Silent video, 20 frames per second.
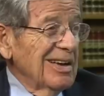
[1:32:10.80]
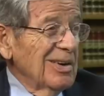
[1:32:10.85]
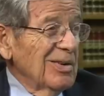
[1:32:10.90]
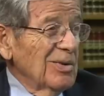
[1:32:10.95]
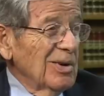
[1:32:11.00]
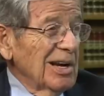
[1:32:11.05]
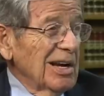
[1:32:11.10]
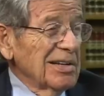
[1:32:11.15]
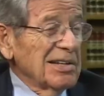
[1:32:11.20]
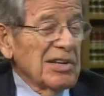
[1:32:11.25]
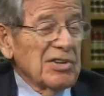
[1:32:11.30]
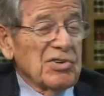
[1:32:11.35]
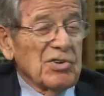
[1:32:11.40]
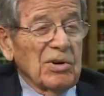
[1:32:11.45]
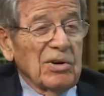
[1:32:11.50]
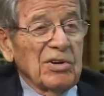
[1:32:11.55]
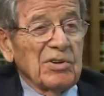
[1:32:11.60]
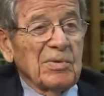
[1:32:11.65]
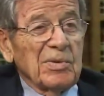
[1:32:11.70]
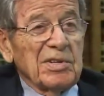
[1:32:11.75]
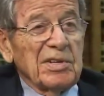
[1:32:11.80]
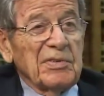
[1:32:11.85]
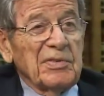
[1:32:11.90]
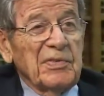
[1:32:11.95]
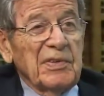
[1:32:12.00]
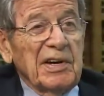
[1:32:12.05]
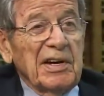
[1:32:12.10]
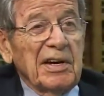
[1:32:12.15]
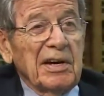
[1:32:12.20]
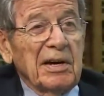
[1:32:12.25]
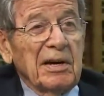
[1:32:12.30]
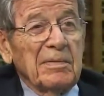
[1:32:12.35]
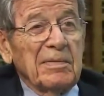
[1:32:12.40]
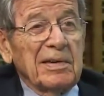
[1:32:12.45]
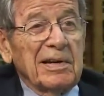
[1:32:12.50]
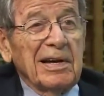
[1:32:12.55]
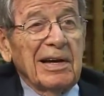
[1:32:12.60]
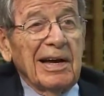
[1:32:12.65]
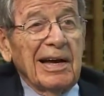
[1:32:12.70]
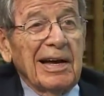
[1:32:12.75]
Well, the George was a fair
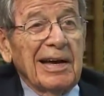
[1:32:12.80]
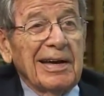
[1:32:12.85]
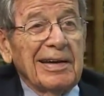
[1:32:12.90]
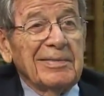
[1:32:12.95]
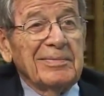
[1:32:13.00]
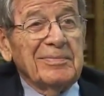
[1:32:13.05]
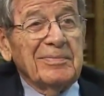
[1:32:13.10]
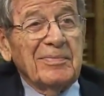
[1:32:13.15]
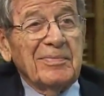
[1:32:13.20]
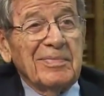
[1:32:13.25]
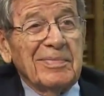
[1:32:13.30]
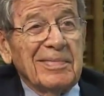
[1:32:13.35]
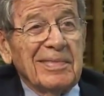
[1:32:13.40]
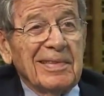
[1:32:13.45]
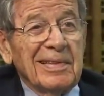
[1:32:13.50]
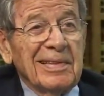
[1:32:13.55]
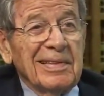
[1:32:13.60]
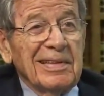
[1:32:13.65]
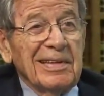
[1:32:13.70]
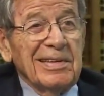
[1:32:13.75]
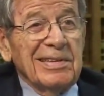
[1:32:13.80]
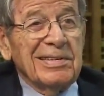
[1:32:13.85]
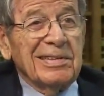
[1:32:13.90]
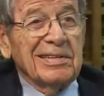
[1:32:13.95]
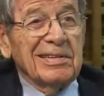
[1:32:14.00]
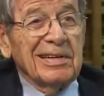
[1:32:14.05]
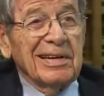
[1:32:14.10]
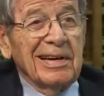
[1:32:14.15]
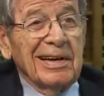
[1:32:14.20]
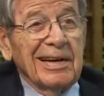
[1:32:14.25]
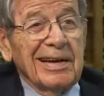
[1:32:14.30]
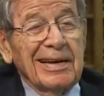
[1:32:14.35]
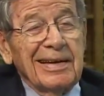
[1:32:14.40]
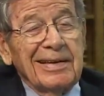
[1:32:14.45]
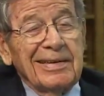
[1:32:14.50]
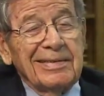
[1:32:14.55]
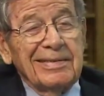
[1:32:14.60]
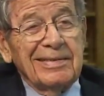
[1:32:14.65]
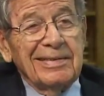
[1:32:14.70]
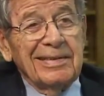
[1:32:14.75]
guy, decent guy,
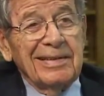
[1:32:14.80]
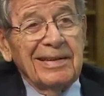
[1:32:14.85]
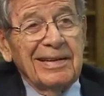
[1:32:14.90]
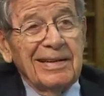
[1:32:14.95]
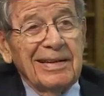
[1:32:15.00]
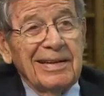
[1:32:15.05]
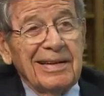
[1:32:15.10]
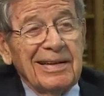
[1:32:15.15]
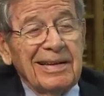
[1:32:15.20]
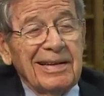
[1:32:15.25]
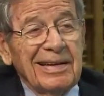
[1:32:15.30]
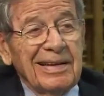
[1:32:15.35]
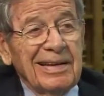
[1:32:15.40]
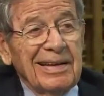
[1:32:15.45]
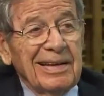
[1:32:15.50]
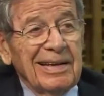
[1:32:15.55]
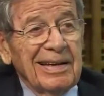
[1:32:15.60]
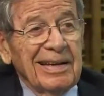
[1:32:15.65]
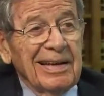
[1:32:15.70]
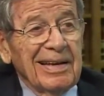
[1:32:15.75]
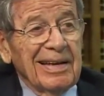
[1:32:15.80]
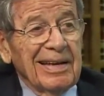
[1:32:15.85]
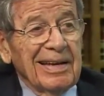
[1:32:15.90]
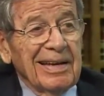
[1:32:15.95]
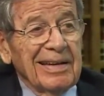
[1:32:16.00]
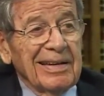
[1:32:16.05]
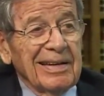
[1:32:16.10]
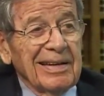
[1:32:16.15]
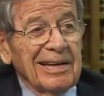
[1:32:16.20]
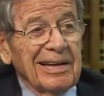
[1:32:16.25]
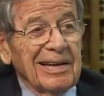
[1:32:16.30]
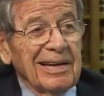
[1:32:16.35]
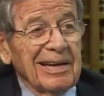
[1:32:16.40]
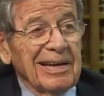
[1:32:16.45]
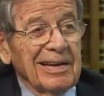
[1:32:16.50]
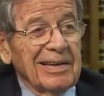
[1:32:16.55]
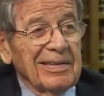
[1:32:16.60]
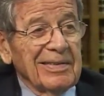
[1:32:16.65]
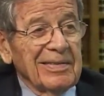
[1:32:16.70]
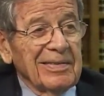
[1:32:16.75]
and uh,
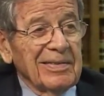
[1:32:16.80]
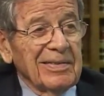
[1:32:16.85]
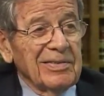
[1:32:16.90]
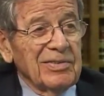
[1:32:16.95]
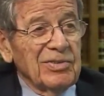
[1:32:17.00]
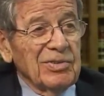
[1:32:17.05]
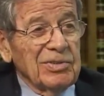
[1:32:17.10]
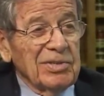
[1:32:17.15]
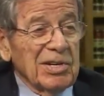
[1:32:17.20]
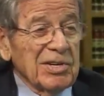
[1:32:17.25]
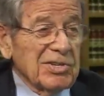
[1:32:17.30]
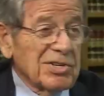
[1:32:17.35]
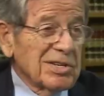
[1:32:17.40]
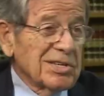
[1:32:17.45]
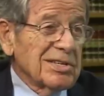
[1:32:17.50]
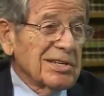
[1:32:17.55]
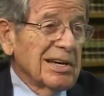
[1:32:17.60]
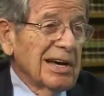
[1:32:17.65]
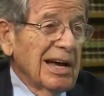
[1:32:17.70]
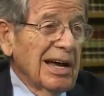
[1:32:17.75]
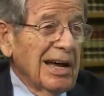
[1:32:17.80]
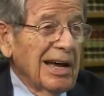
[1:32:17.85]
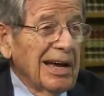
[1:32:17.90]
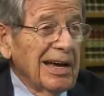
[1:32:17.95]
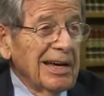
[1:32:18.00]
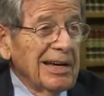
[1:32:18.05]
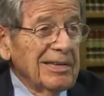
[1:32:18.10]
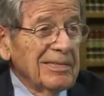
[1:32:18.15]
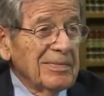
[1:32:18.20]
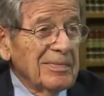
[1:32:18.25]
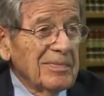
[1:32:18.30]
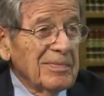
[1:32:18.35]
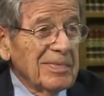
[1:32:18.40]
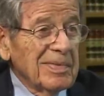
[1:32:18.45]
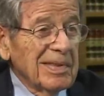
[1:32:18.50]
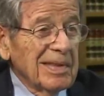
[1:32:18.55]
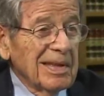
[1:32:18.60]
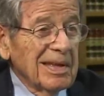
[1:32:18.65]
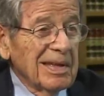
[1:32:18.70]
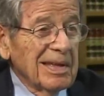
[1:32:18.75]
judicious guy.
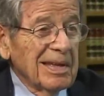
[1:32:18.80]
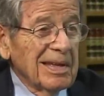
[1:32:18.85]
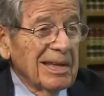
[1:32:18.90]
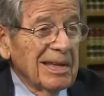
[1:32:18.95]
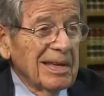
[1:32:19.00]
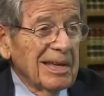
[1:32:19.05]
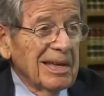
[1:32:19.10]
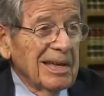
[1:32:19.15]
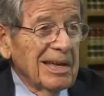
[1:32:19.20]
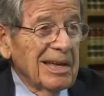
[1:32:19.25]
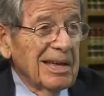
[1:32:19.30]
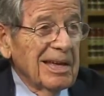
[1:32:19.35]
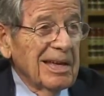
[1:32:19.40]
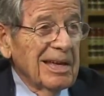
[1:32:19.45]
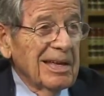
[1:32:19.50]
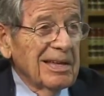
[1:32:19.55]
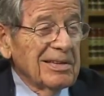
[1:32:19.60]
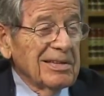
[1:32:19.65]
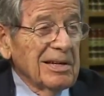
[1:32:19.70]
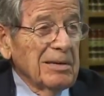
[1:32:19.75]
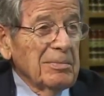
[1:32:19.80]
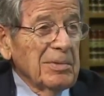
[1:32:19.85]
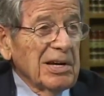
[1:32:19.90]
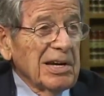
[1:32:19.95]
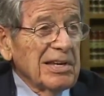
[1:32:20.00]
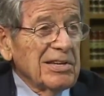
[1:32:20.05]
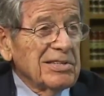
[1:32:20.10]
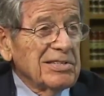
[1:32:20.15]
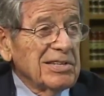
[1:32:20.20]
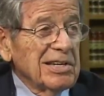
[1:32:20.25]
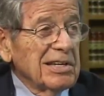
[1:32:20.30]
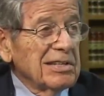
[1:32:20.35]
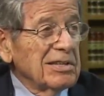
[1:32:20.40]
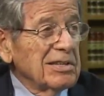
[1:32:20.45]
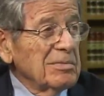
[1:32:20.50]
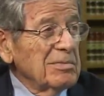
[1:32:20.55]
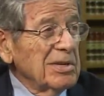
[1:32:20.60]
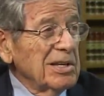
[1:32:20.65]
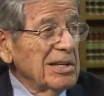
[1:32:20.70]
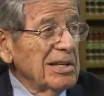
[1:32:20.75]
Somebody said
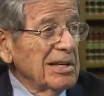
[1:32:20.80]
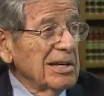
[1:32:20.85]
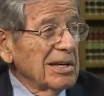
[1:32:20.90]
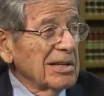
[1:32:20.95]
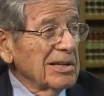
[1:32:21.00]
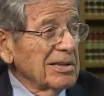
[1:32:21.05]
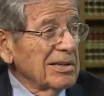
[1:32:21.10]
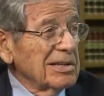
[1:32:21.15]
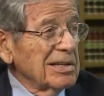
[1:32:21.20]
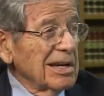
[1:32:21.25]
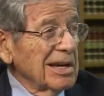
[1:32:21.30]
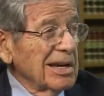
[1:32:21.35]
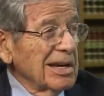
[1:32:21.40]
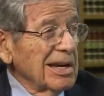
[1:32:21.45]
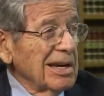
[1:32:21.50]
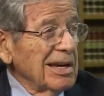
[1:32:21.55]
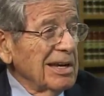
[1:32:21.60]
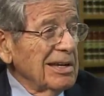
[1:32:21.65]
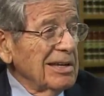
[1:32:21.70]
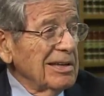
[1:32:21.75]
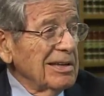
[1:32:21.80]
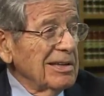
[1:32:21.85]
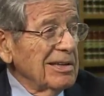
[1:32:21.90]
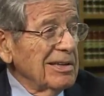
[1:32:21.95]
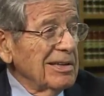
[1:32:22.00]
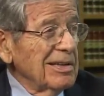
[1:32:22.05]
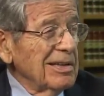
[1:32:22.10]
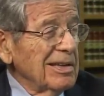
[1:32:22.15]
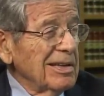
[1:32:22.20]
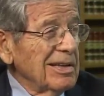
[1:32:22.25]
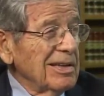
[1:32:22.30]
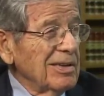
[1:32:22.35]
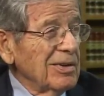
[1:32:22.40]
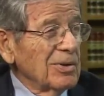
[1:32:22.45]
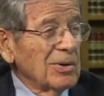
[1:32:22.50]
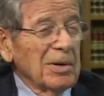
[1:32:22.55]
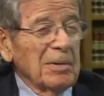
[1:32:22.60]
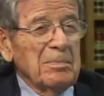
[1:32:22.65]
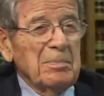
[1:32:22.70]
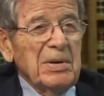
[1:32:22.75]
to me the other day,
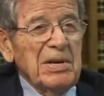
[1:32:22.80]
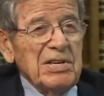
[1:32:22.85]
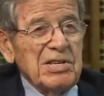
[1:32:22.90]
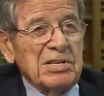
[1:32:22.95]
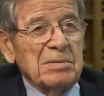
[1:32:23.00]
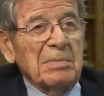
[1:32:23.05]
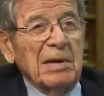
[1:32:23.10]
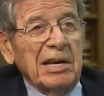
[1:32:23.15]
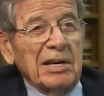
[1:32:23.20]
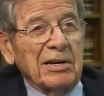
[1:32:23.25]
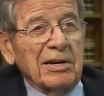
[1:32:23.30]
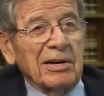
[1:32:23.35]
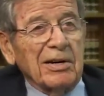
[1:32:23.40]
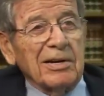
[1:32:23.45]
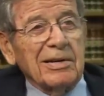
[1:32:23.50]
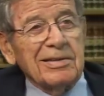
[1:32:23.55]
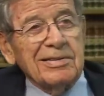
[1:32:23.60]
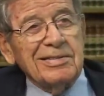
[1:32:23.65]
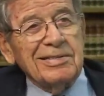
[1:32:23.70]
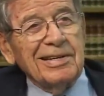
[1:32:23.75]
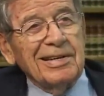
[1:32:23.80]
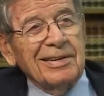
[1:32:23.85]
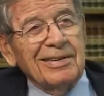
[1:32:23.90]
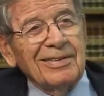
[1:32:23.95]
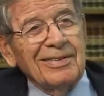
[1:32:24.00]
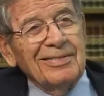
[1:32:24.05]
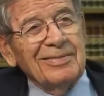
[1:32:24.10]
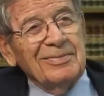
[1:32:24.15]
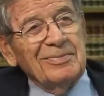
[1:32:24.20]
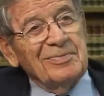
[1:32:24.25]
You're a peacemaker, Zeno.